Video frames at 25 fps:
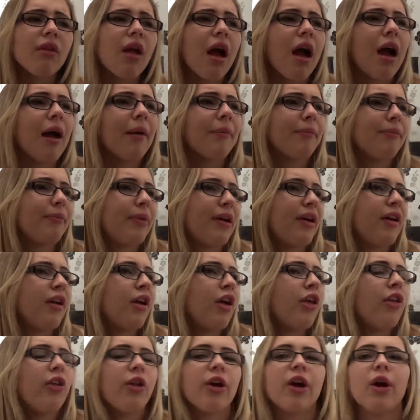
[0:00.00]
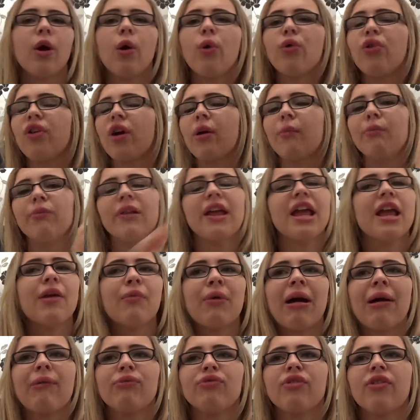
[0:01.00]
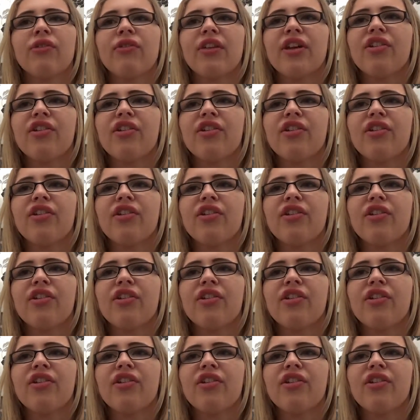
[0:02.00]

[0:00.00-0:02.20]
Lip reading: But the girls are completely random.